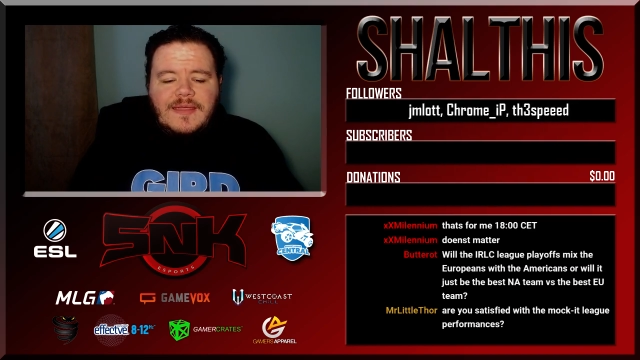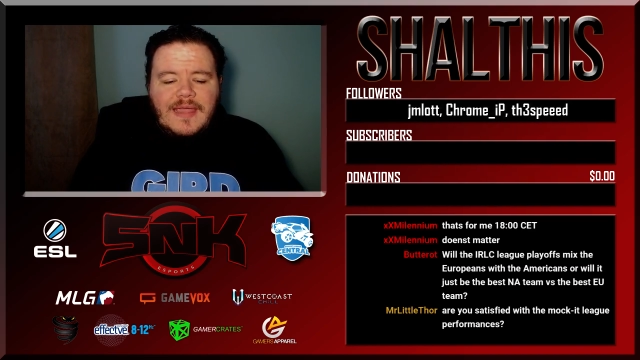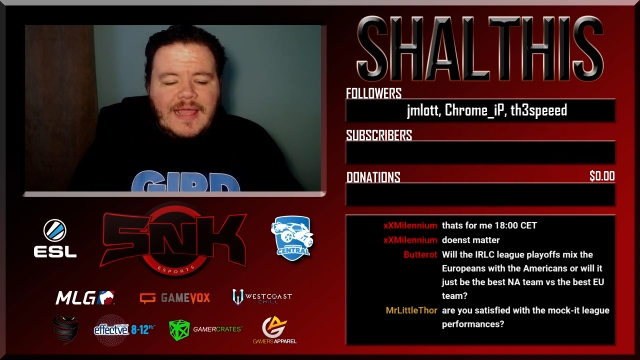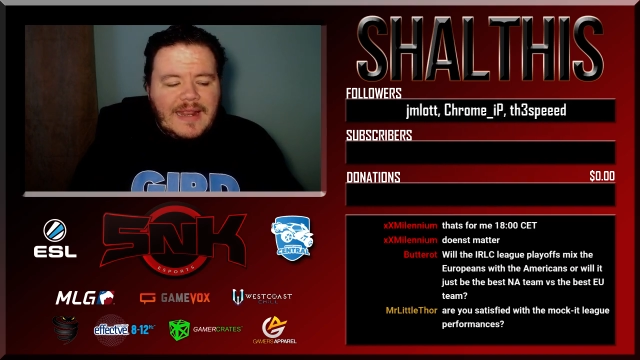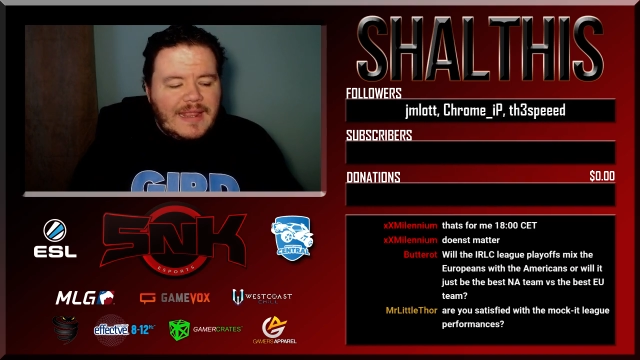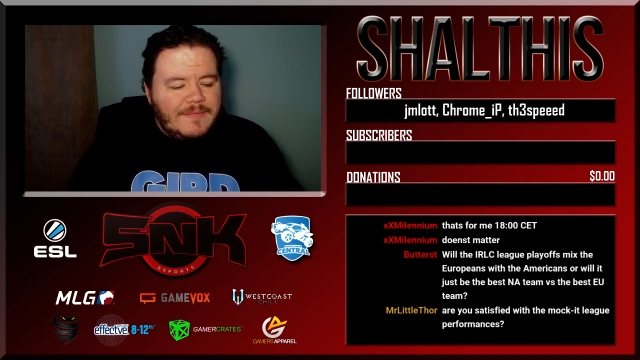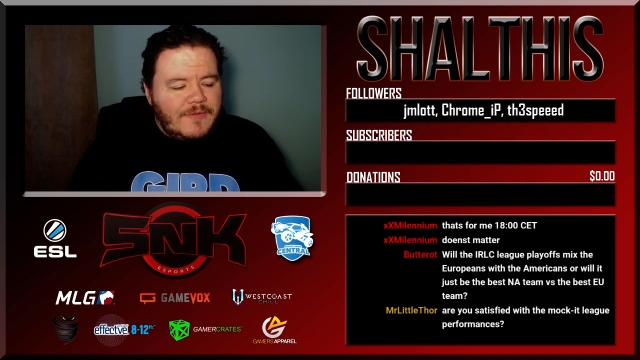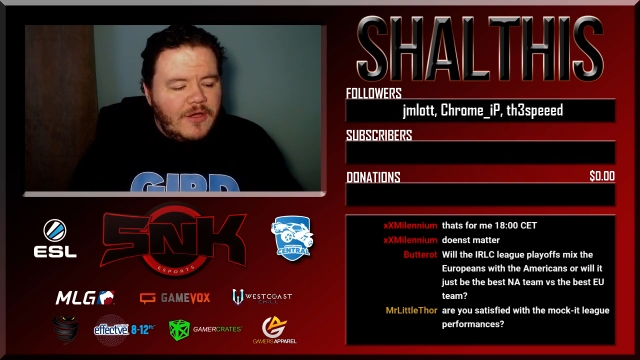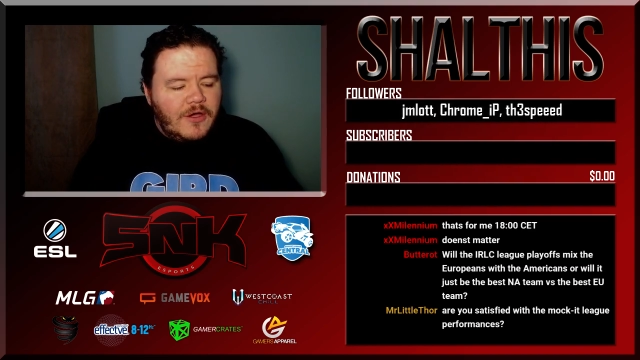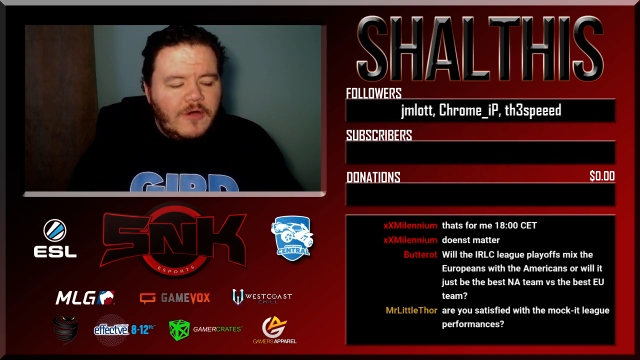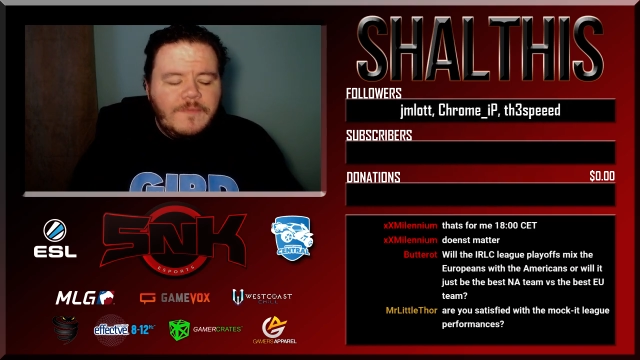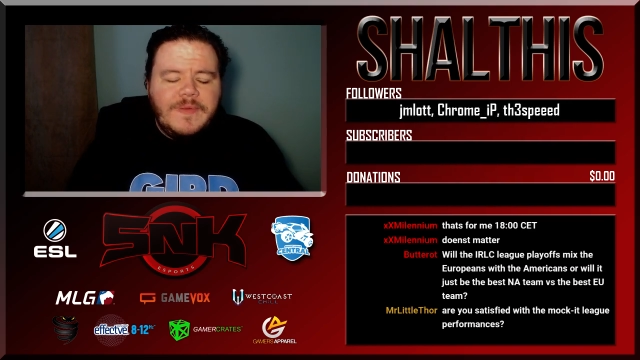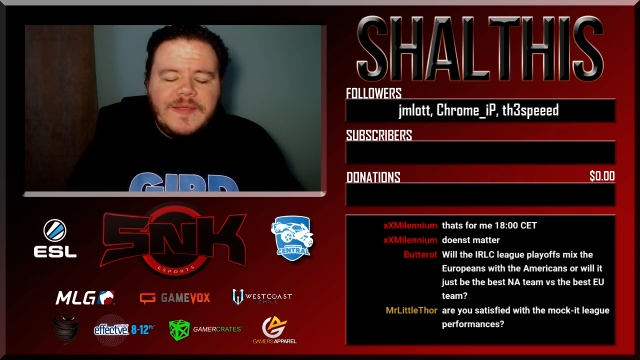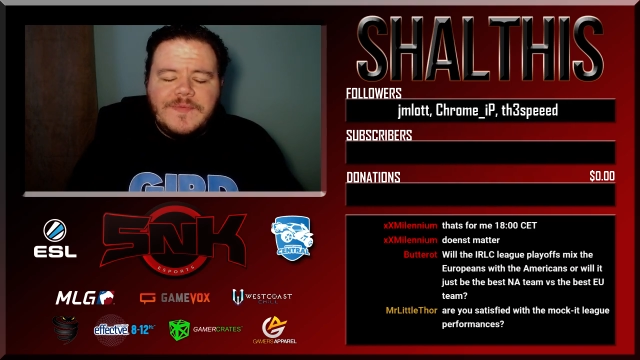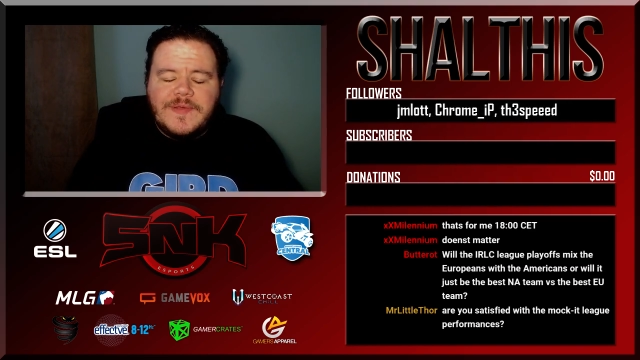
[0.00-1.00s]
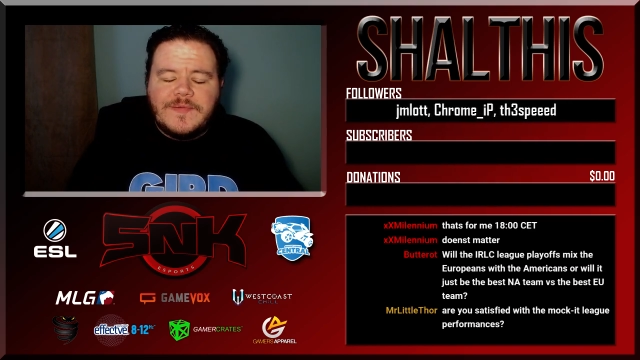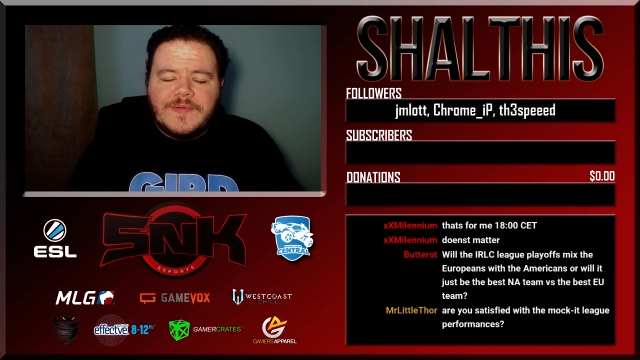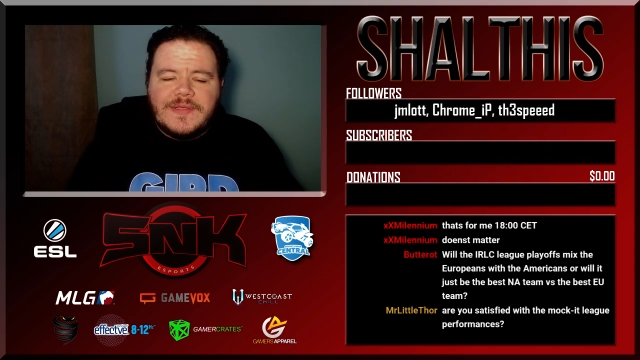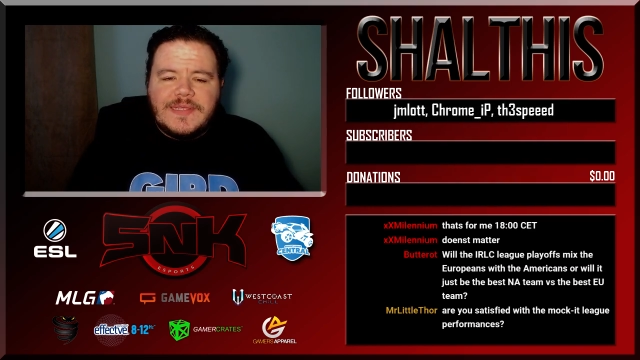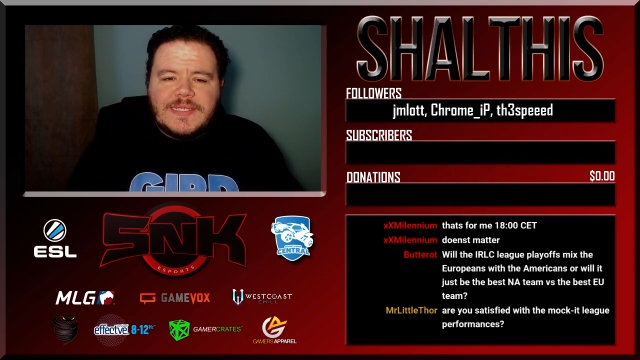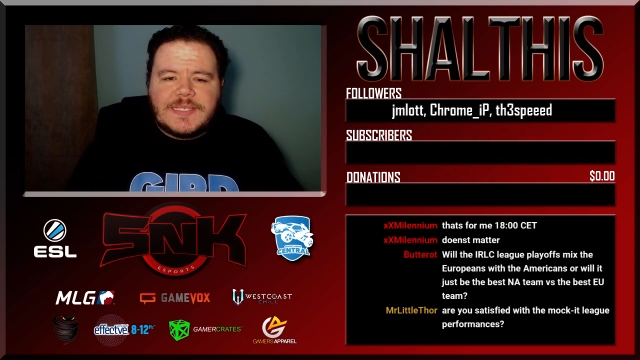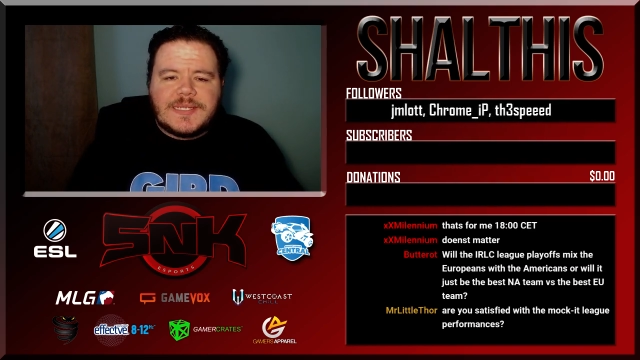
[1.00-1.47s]
And I'm hoping we
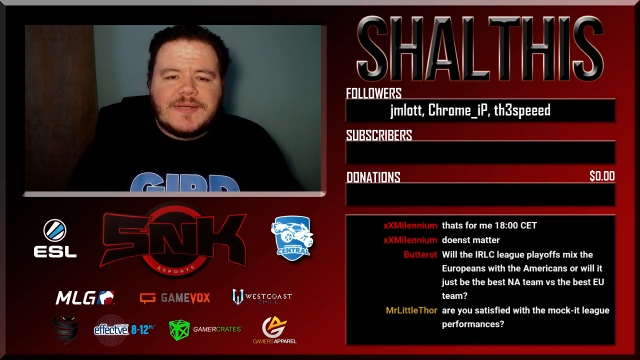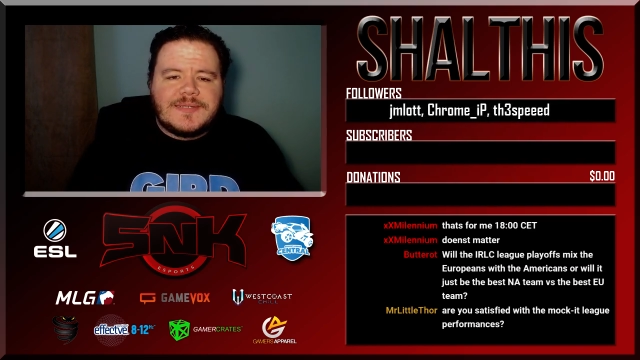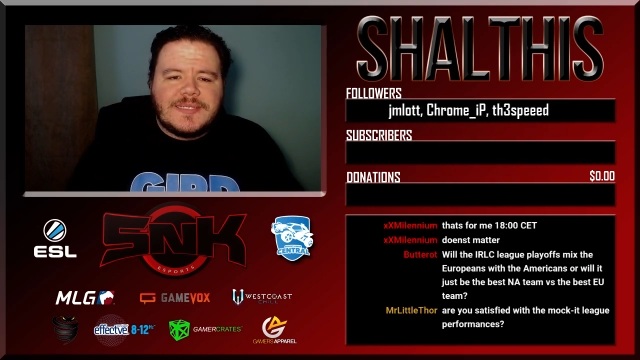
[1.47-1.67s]
really start